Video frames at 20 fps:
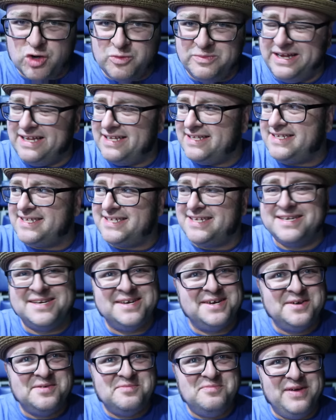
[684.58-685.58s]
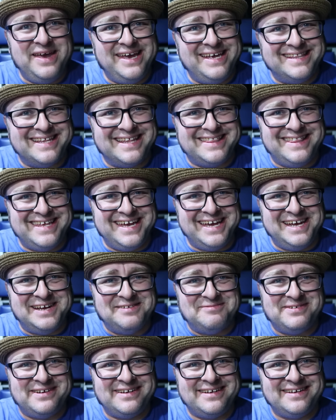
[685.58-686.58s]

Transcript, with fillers: humans being the theme.